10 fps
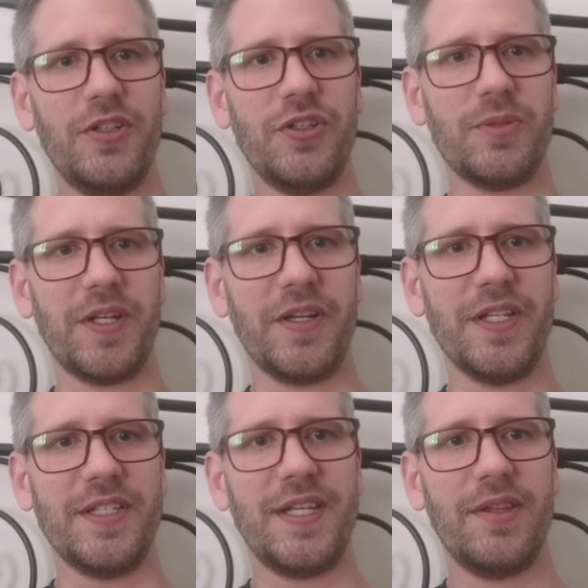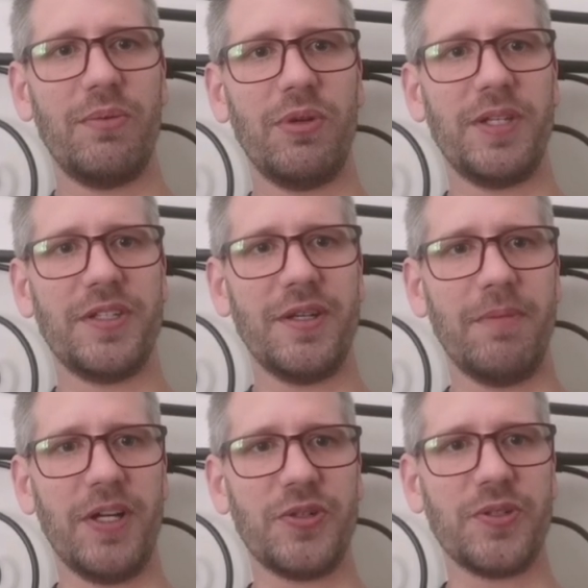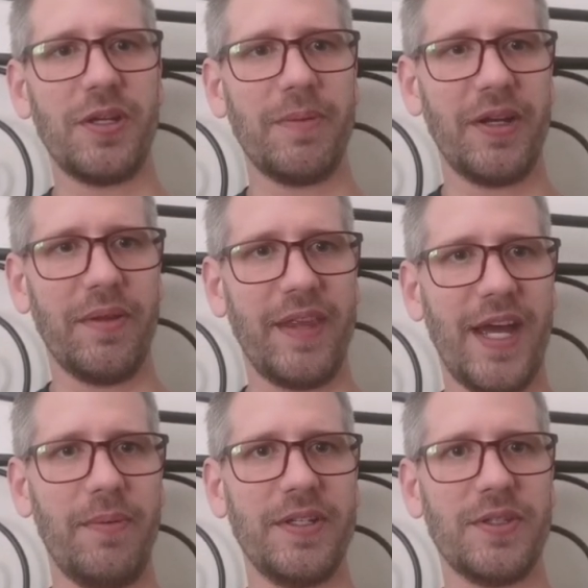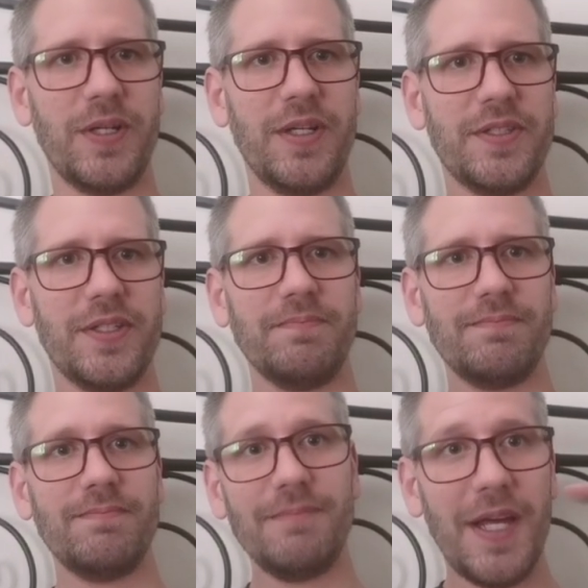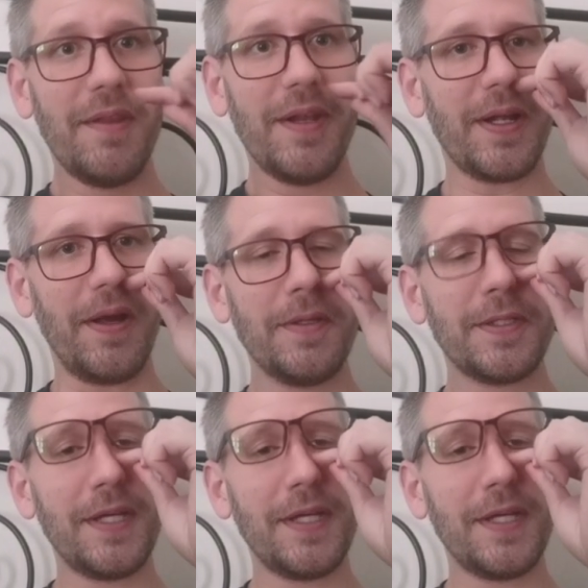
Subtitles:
just because there will be some monsters coming out of that one as well. So there you go.